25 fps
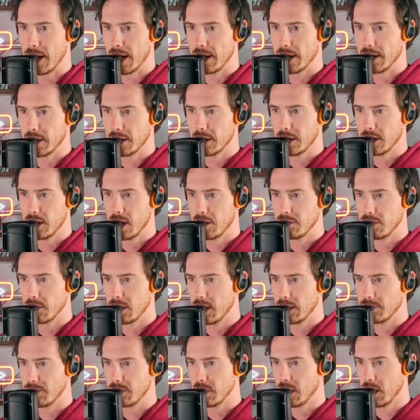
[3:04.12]
and another
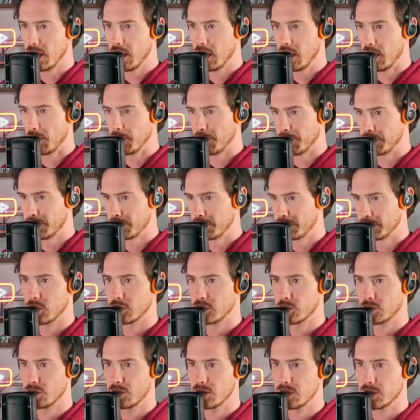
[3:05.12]
level up. I
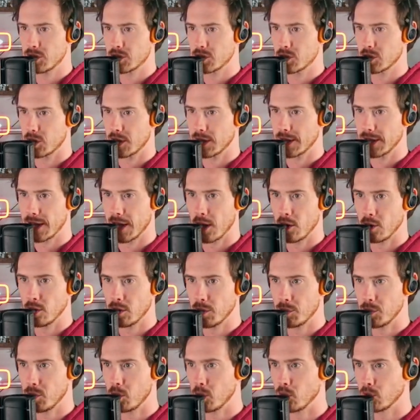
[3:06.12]
do need to try and get on
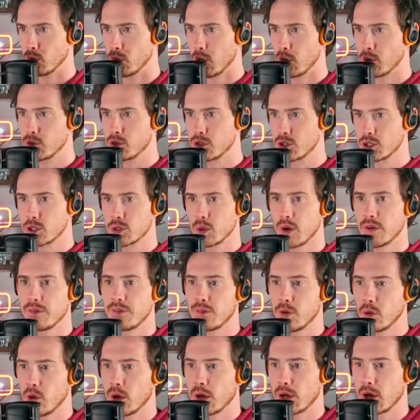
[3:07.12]
the board, though, just so I
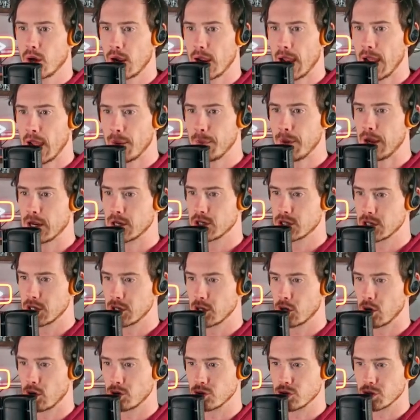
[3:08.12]
feel like I am actually
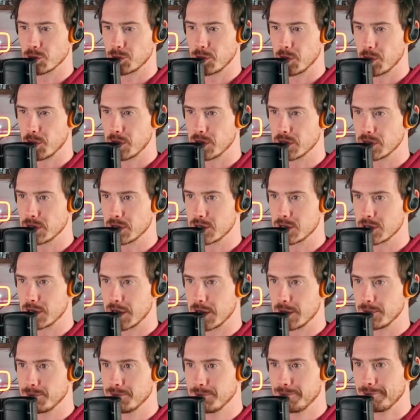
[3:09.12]
contributing to the
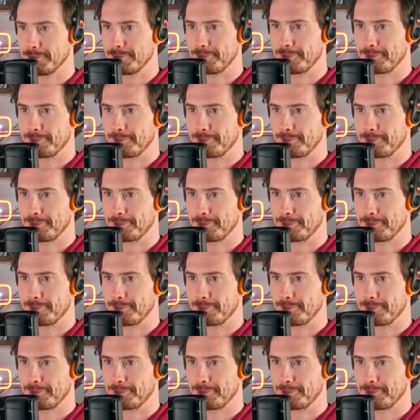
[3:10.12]
team.